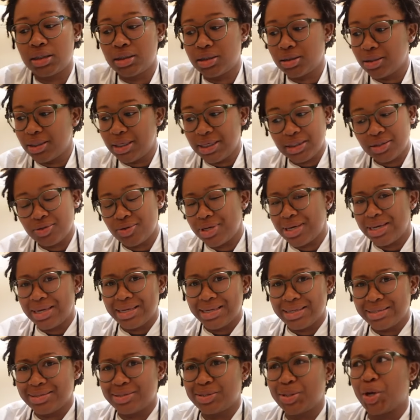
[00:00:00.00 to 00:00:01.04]
So let's go ahead and
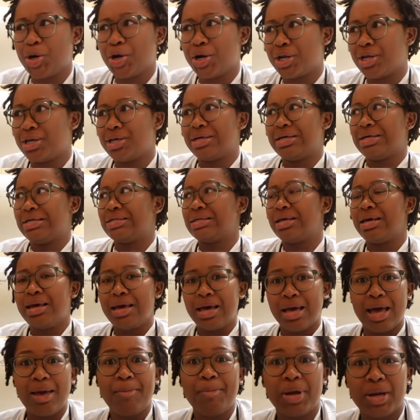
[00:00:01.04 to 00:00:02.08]
get started because
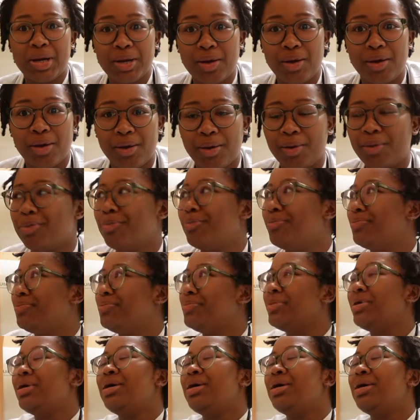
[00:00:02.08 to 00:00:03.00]
I'm about to go home.